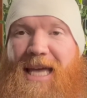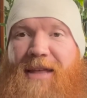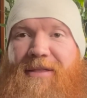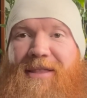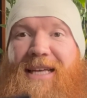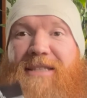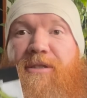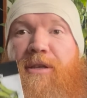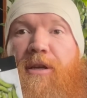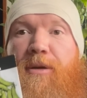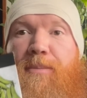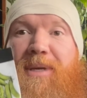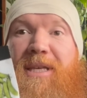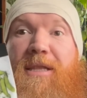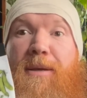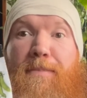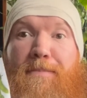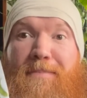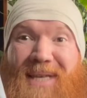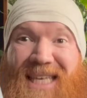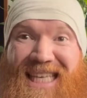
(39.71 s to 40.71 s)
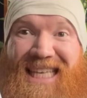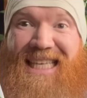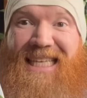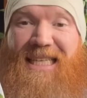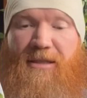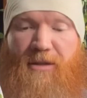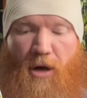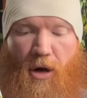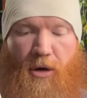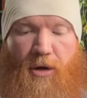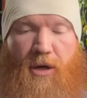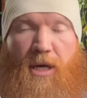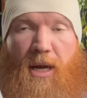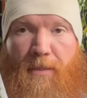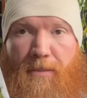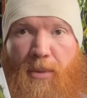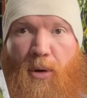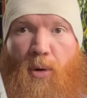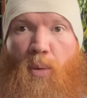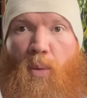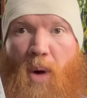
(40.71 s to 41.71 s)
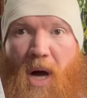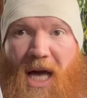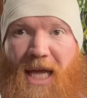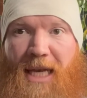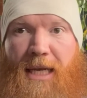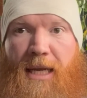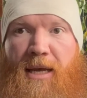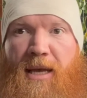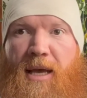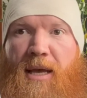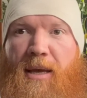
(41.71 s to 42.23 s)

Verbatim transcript: And that's gonna be the peas, our number one,